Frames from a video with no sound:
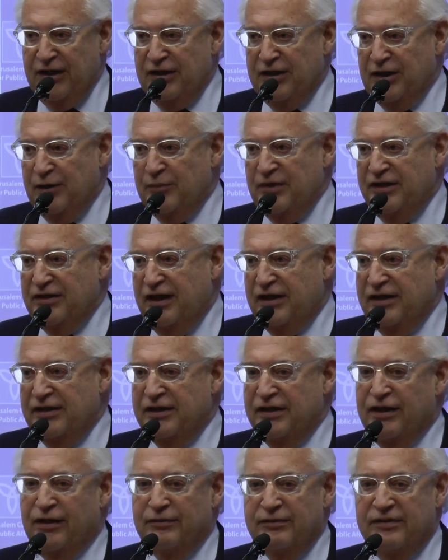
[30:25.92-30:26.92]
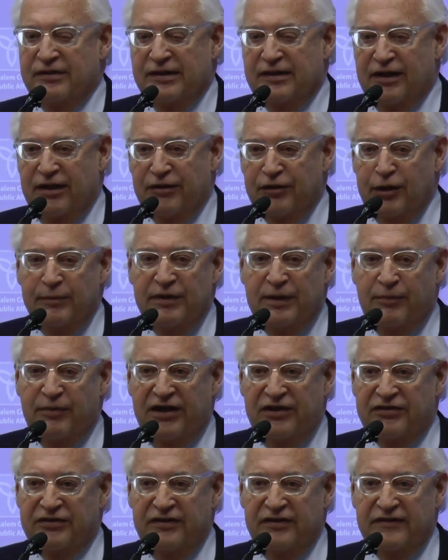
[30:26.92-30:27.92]
Okay? I mean, you know, a
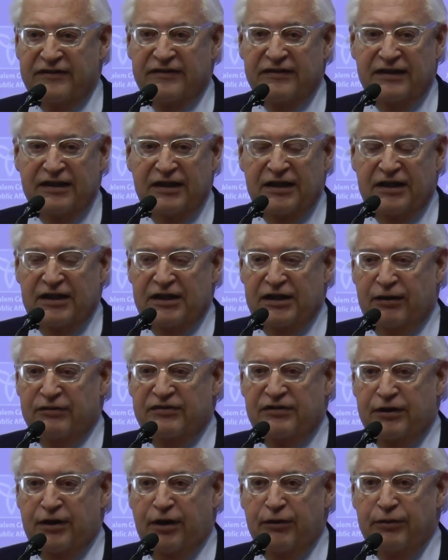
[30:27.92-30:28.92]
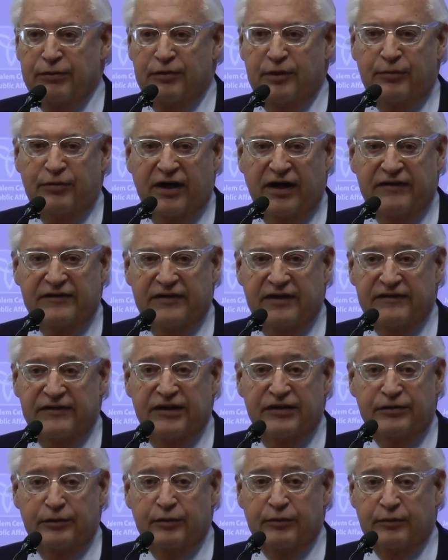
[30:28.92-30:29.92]
little bit of patience, you know, to go through a
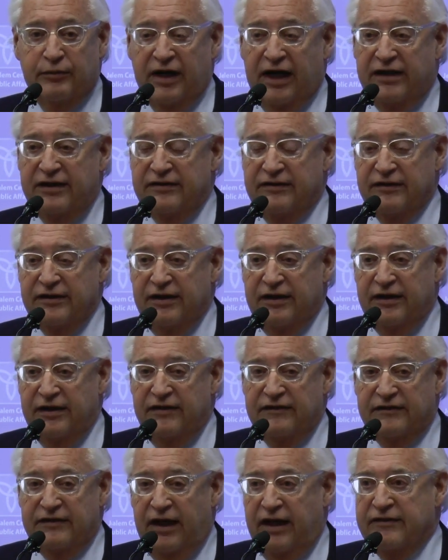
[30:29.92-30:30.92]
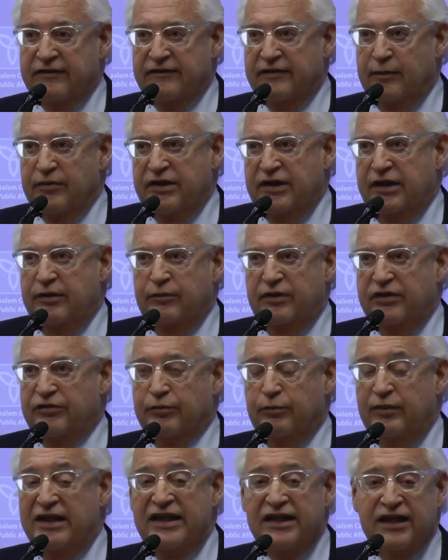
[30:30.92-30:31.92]
process, to do it right, is not
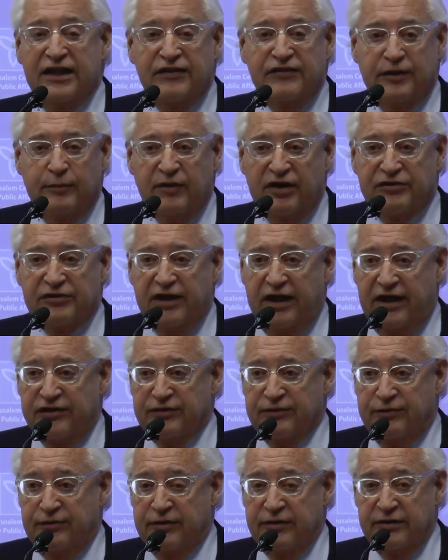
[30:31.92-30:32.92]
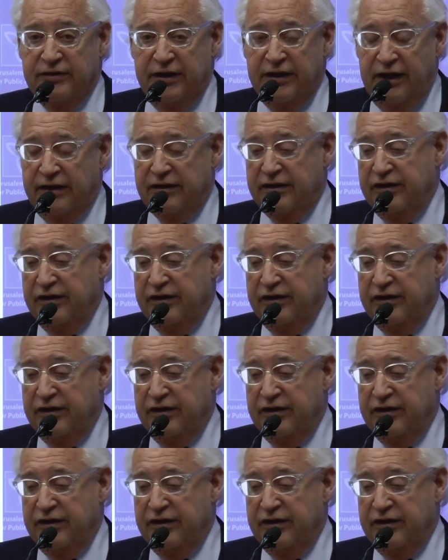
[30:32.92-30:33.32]
something which we think is too much to ask for.